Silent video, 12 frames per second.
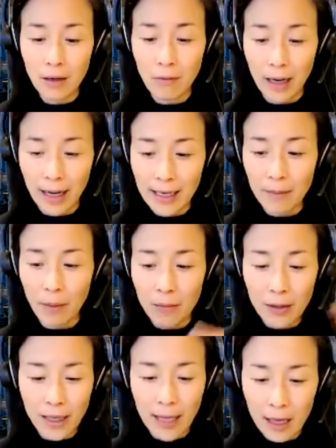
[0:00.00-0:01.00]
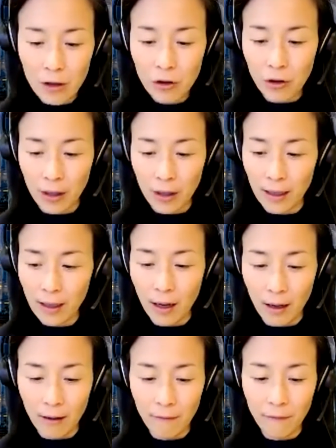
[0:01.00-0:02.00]
right? The publication
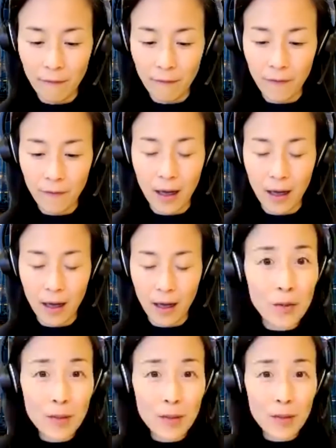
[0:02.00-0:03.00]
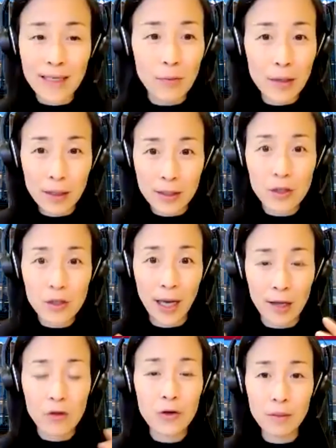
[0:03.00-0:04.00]
of all the documents that were
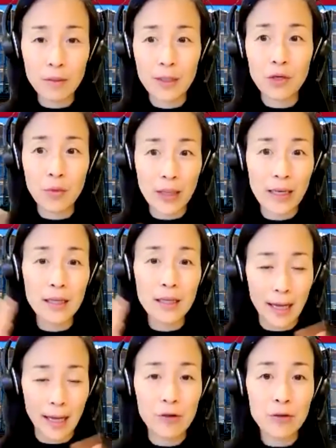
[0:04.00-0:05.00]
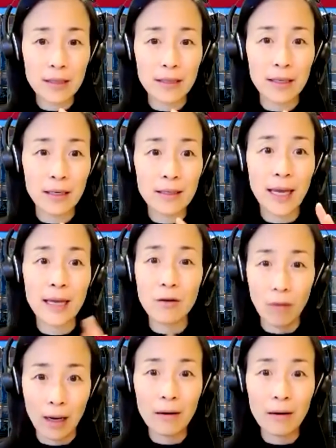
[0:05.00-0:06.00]
exchanged between the agencies and
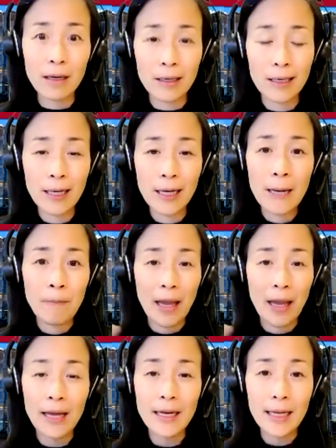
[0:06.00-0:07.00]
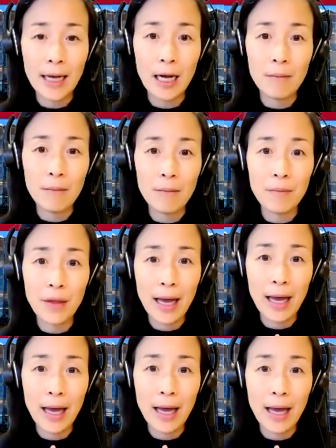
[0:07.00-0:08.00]
OIRA. And that has
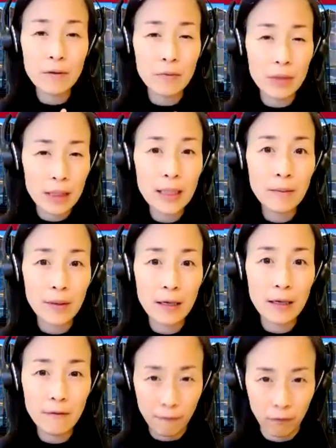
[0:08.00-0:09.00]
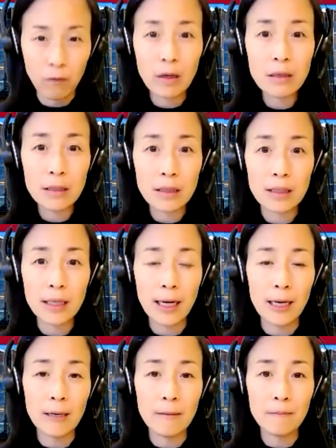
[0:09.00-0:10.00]
never really been enforced.
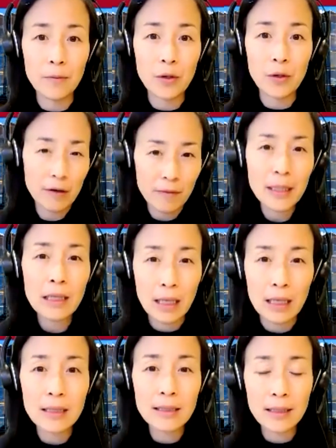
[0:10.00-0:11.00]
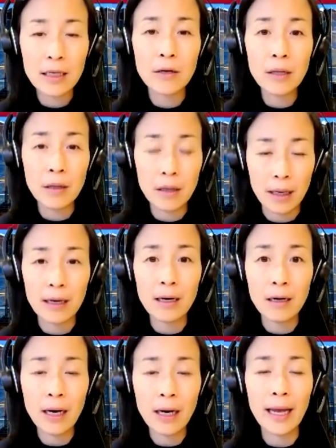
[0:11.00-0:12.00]
There have been leaks here and
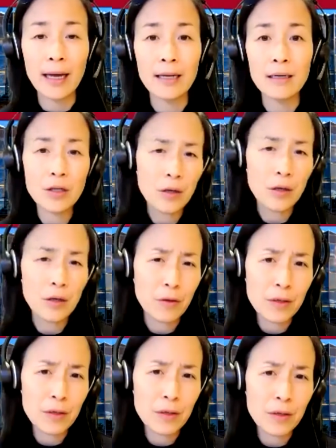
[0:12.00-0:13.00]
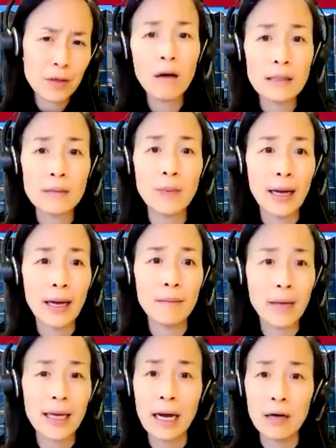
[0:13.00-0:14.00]
there, and there's been calls by
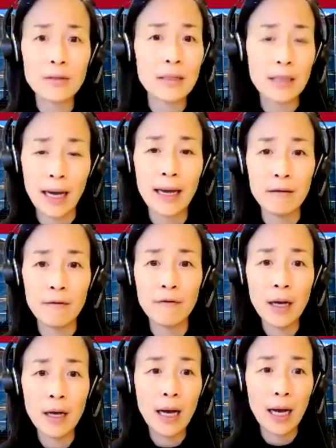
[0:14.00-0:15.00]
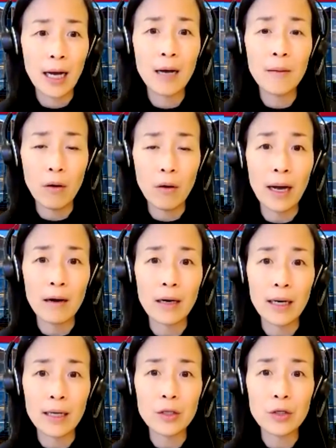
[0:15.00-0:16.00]
many outside of
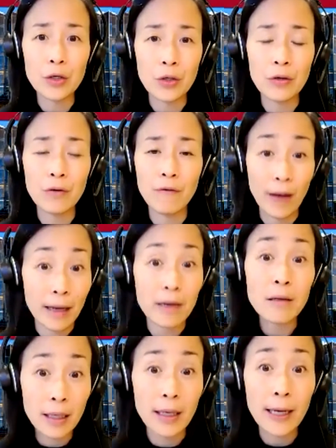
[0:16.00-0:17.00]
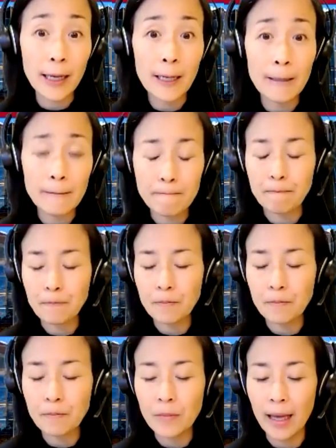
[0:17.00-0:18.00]
OIRA to finally
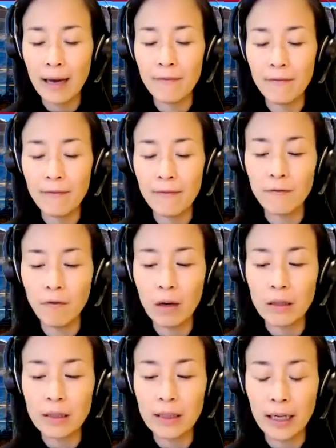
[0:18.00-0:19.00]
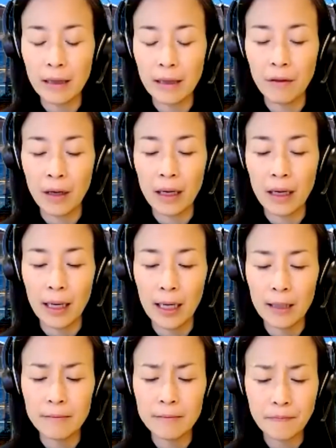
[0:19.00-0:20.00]
have that be enforced. And I think
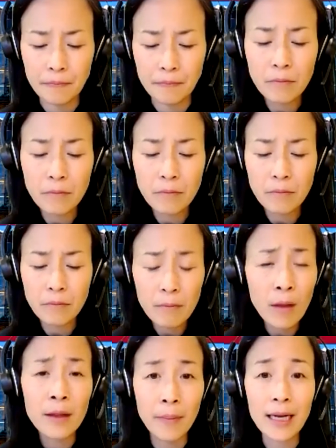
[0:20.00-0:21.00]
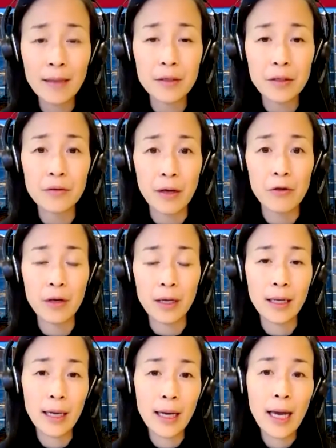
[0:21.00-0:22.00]
the Biden
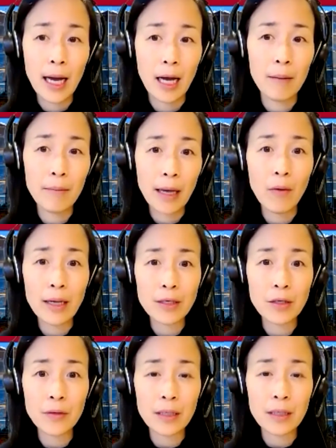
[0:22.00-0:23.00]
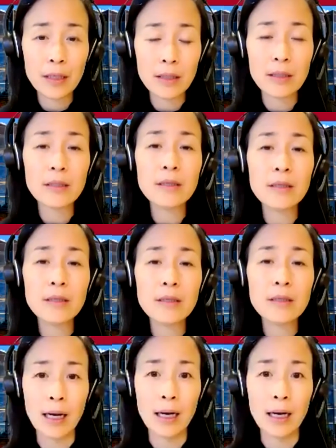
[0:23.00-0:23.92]
administration may want to consider